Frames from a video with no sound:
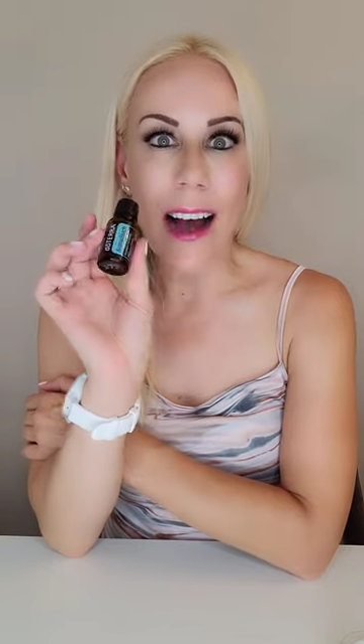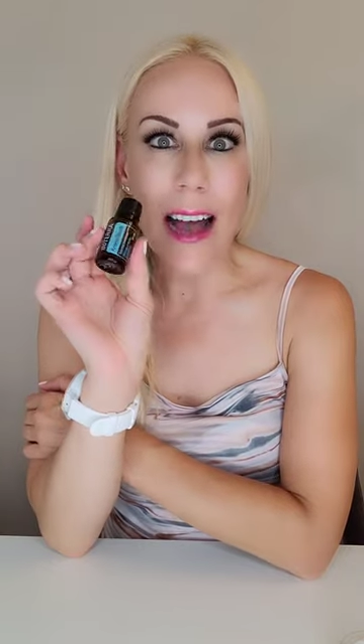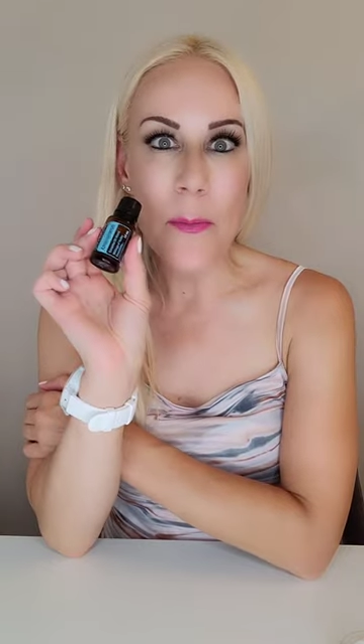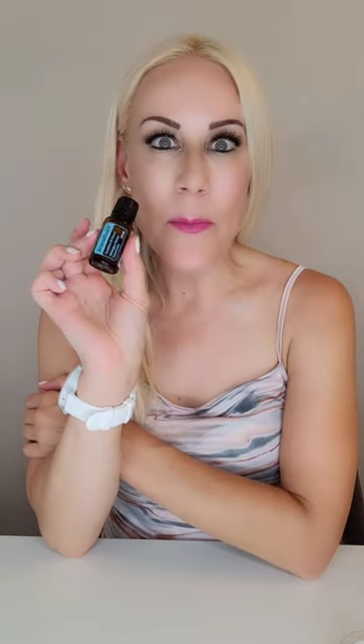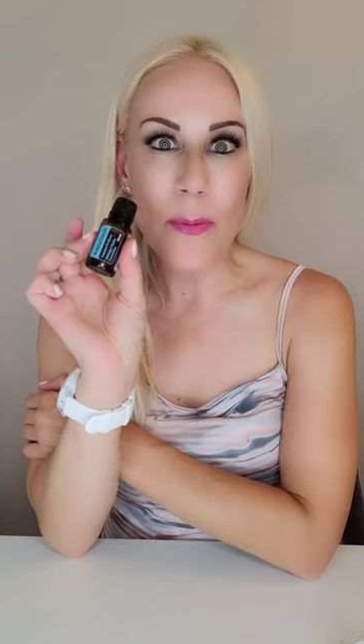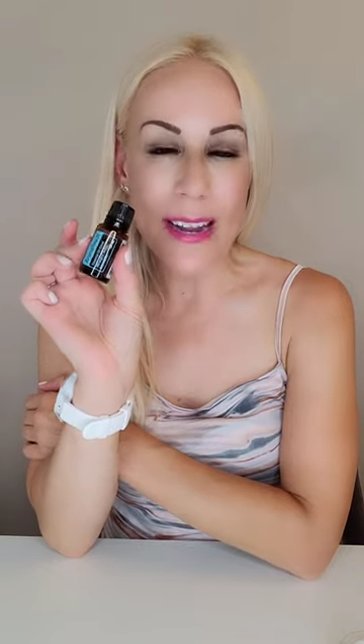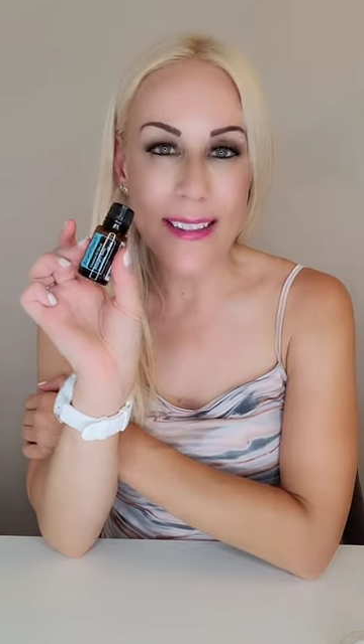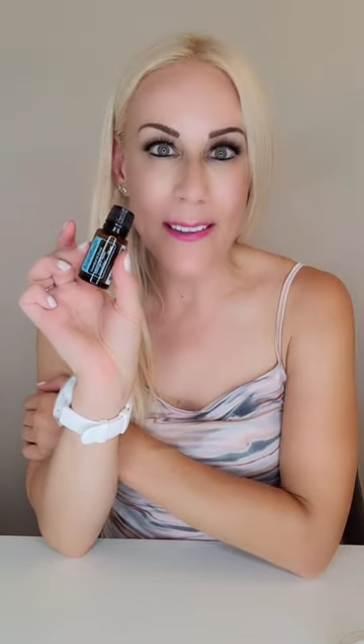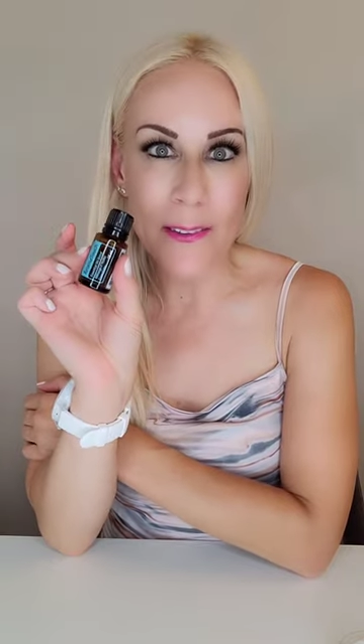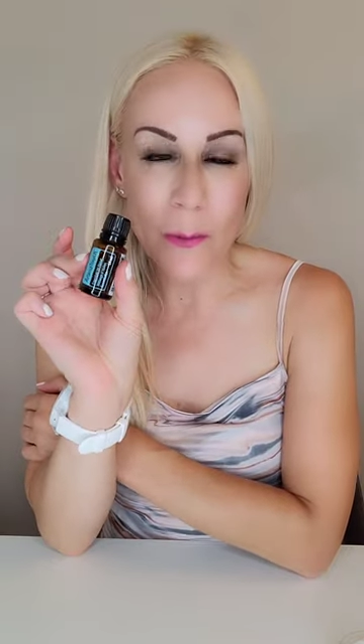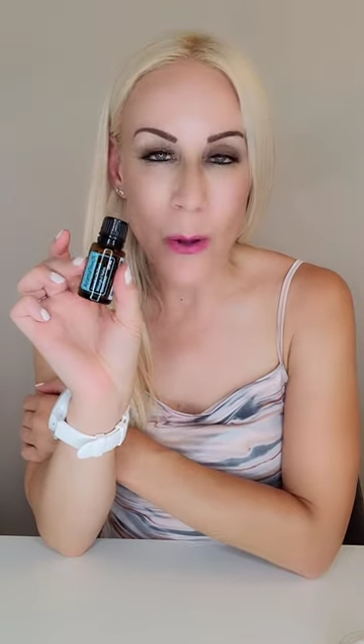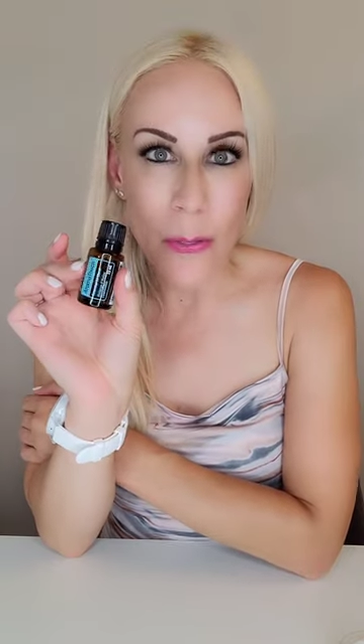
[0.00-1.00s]
I bring
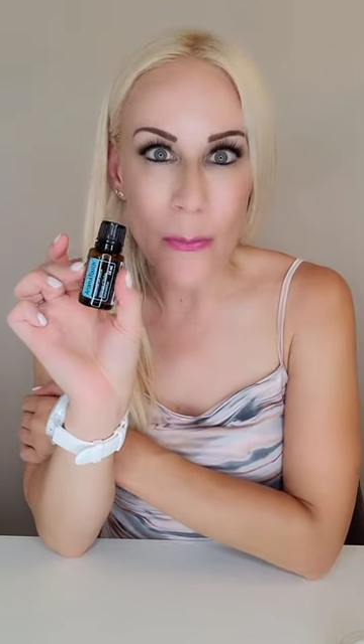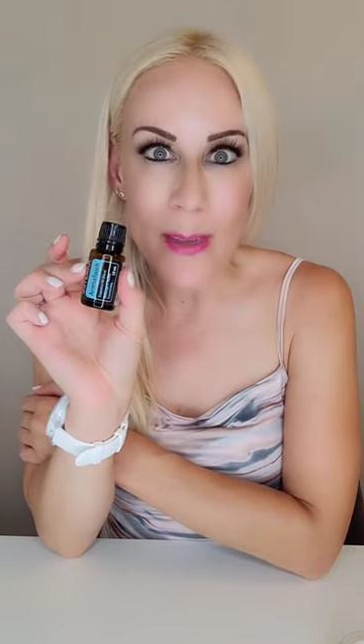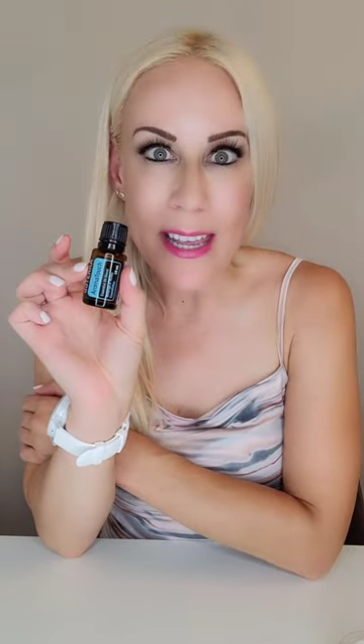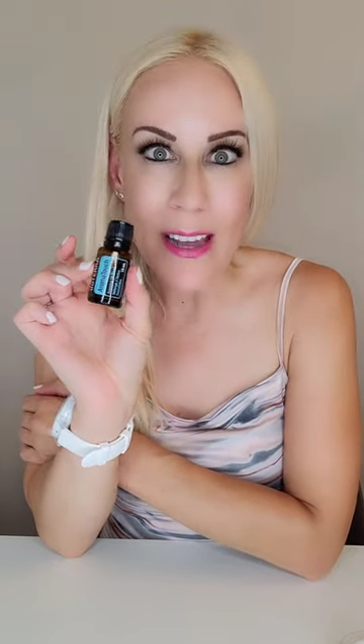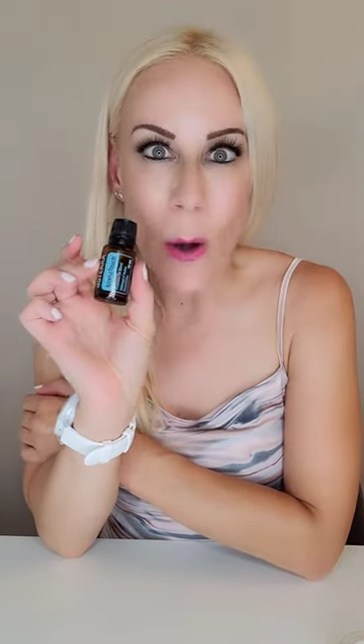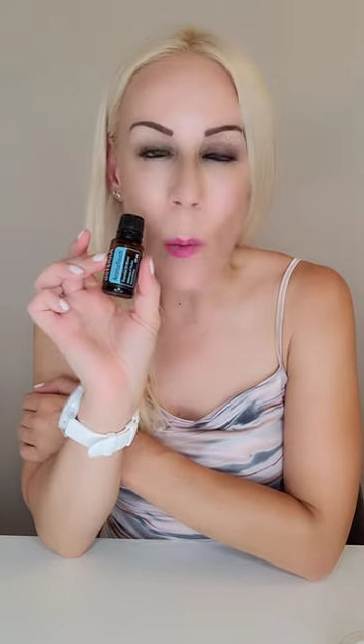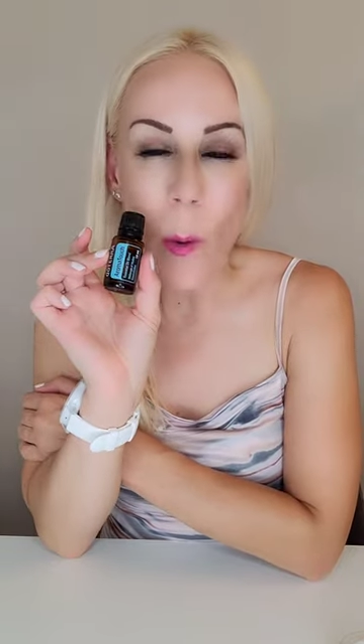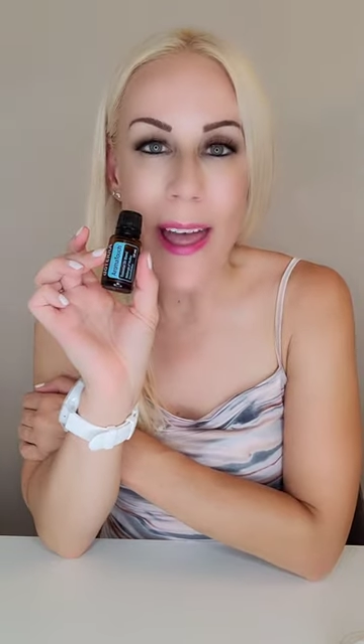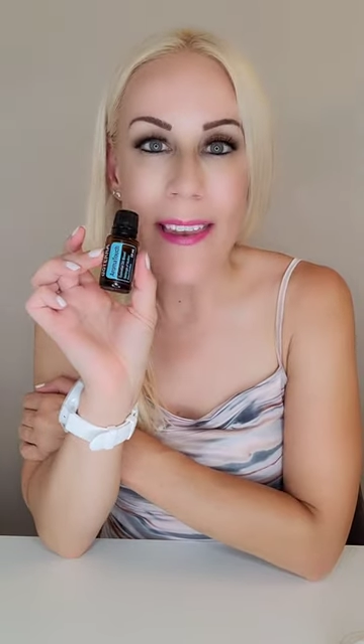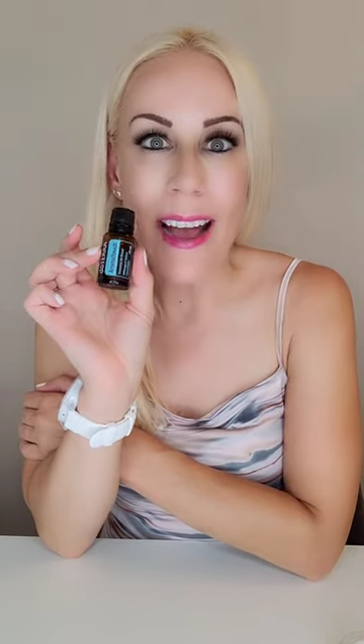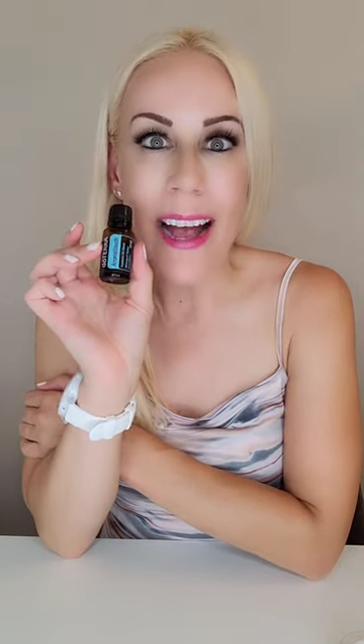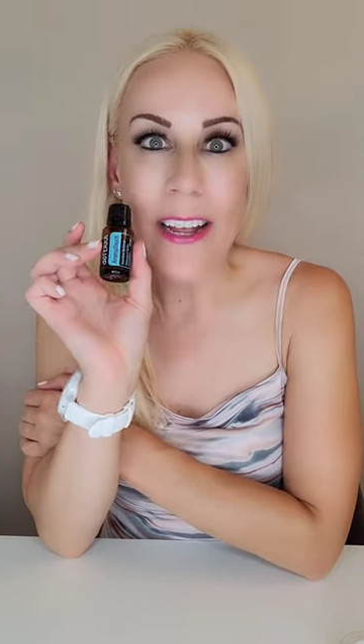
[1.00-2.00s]
this with me
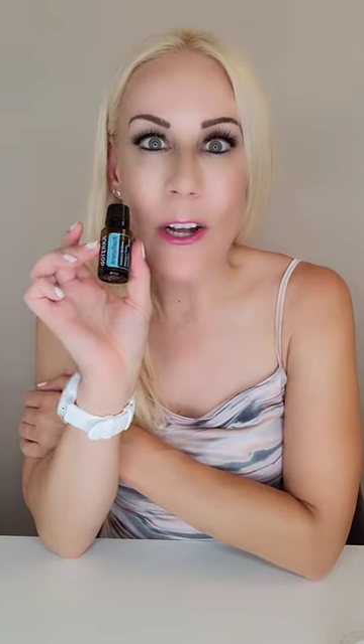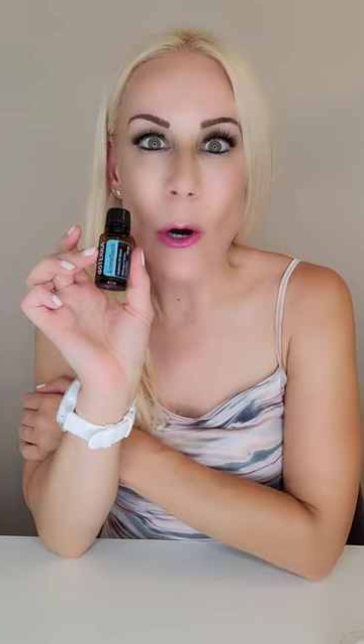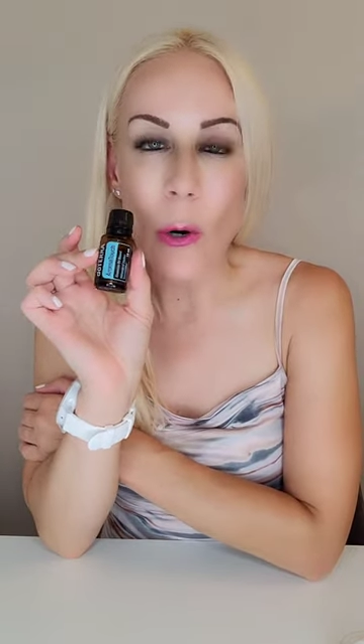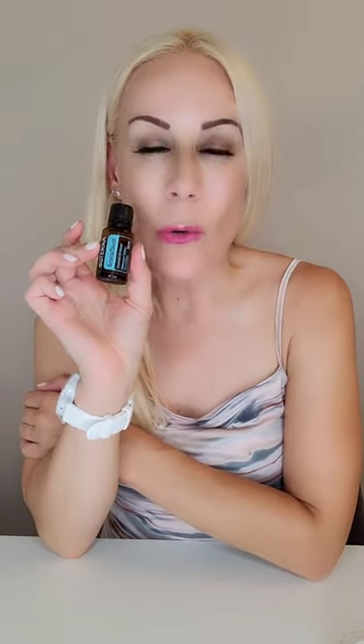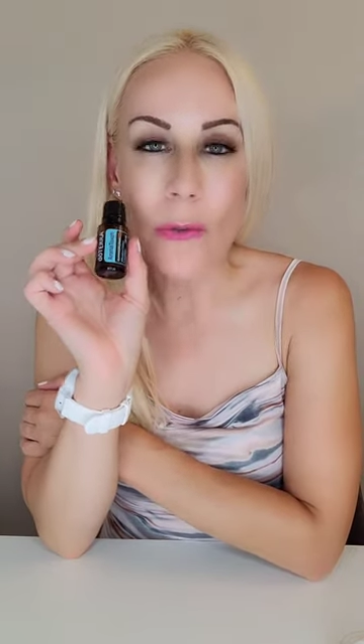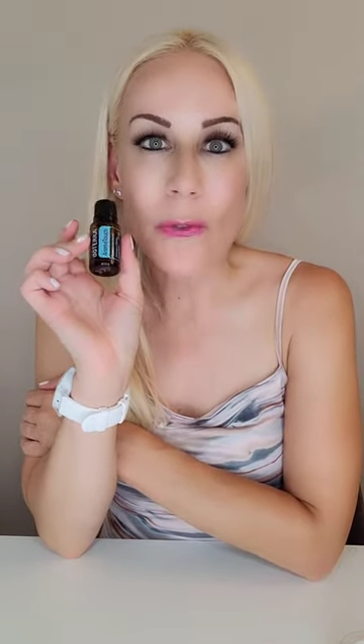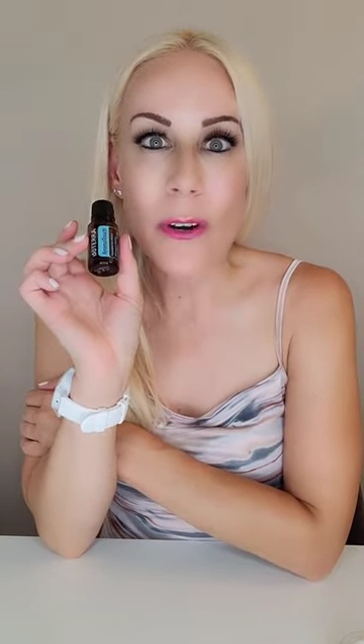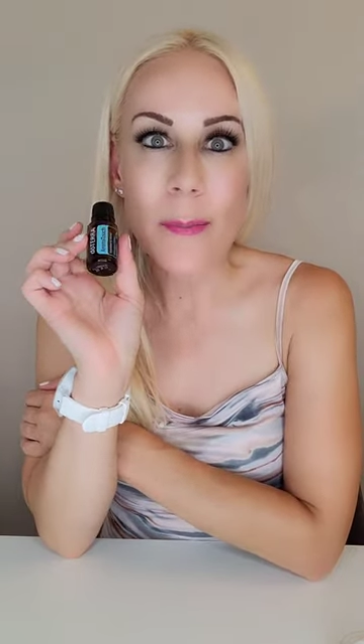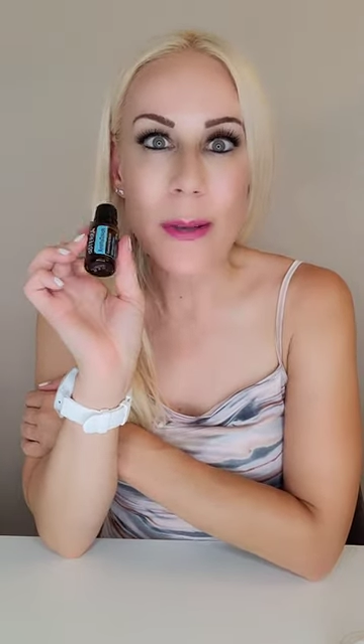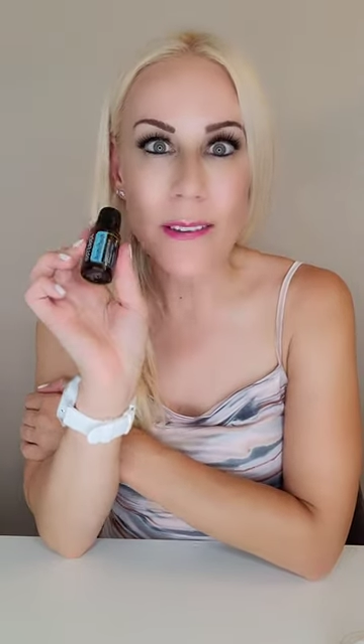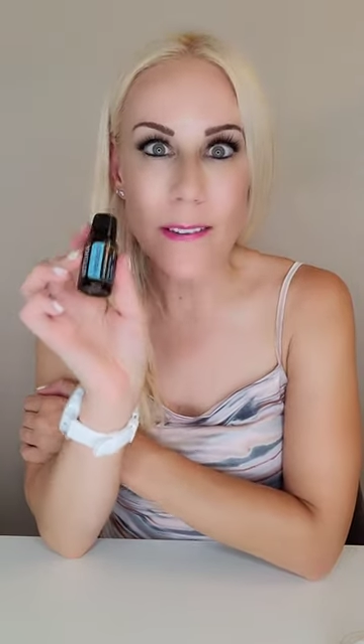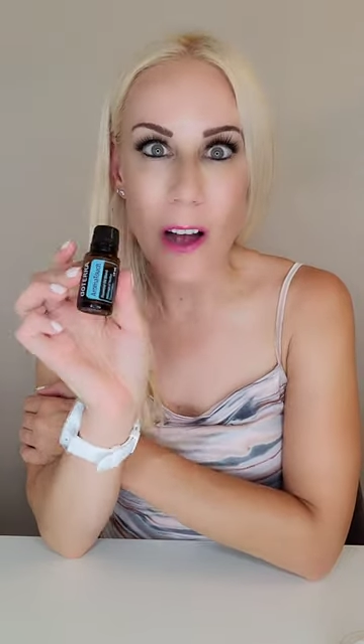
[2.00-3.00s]
when I go for a
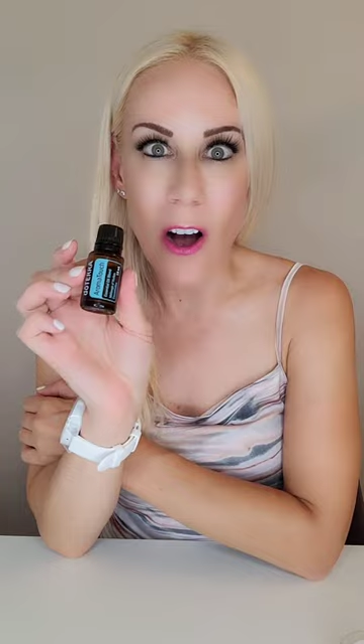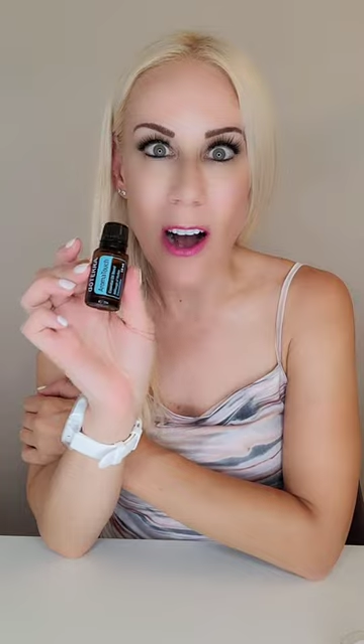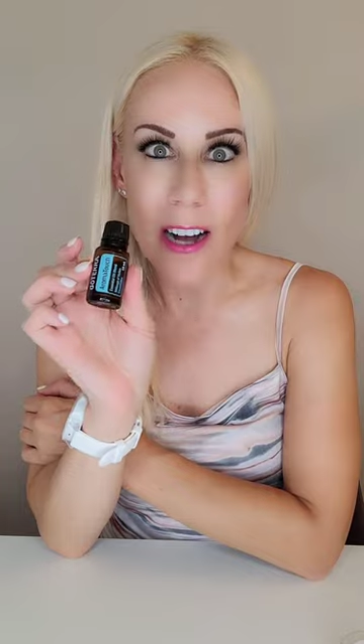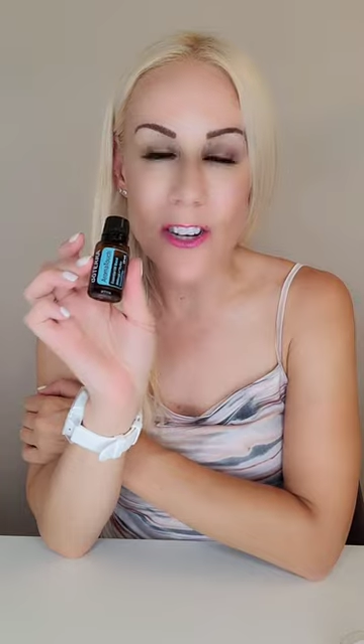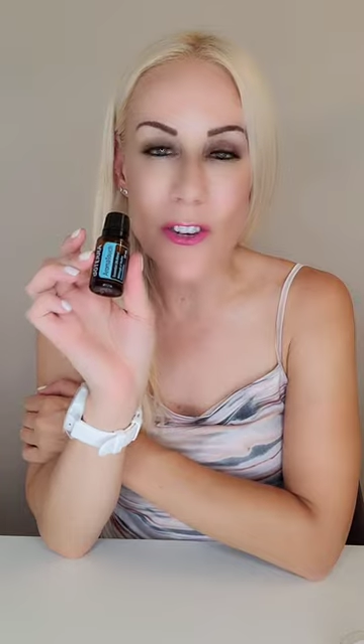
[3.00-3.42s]
massage.